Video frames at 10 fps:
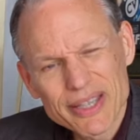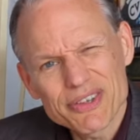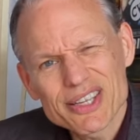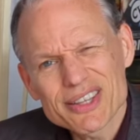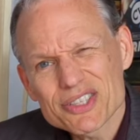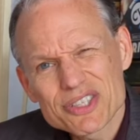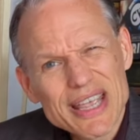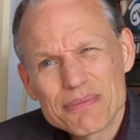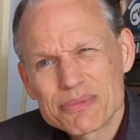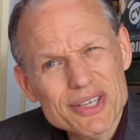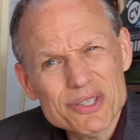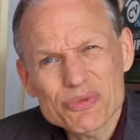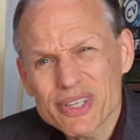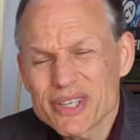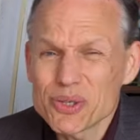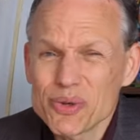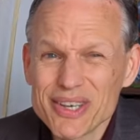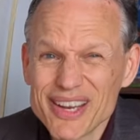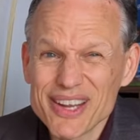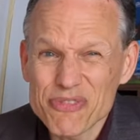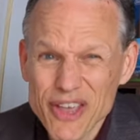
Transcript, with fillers: giving it this name doesn't really do it any